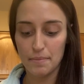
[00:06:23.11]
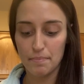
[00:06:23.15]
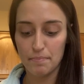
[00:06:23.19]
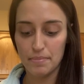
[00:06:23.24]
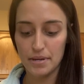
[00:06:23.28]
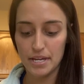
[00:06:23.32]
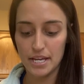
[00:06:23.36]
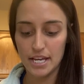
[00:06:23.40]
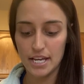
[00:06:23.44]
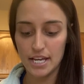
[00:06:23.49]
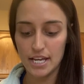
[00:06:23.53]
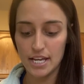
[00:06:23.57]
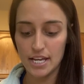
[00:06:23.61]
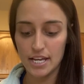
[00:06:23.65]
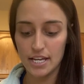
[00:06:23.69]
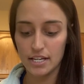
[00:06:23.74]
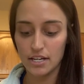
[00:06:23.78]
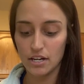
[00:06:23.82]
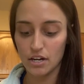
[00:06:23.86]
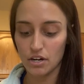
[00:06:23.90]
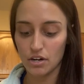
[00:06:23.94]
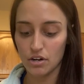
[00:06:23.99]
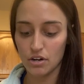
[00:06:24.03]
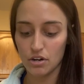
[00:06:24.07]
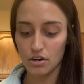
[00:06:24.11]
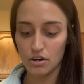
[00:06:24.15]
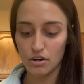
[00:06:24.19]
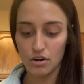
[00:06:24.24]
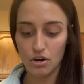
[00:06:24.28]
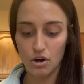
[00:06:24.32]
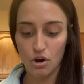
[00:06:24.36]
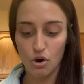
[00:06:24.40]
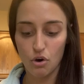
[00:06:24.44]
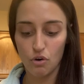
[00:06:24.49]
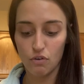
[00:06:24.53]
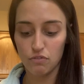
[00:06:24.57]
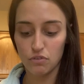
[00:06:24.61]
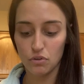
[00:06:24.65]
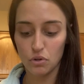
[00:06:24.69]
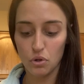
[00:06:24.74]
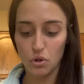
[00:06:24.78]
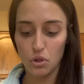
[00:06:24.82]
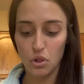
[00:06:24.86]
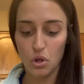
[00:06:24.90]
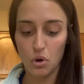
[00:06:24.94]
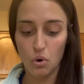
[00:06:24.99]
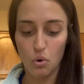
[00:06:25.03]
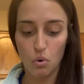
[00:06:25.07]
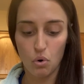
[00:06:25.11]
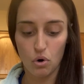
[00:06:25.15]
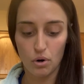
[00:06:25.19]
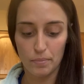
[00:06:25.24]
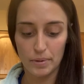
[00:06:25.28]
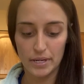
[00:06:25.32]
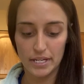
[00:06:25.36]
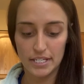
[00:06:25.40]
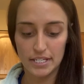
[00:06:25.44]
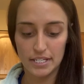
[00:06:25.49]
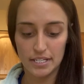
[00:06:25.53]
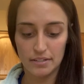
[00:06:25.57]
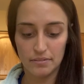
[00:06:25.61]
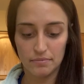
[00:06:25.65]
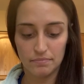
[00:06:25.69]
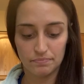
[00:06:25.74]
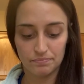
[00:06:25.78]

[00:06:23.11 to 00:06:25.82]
big oval orbit.